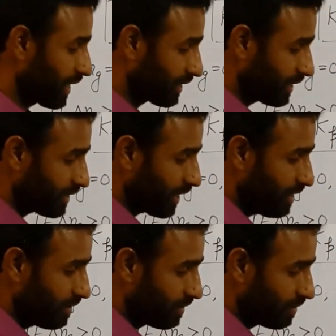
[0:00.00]
reactant
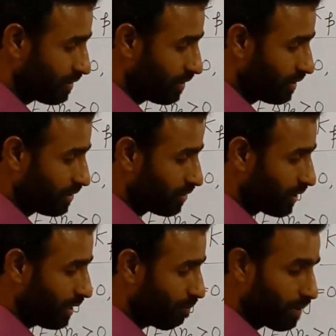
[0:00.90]
side
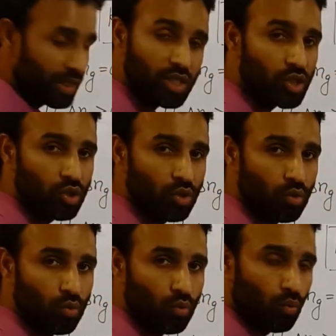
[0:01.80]
3 plus
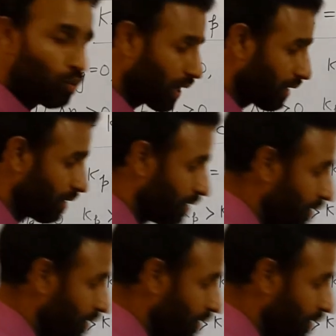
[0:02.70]
1,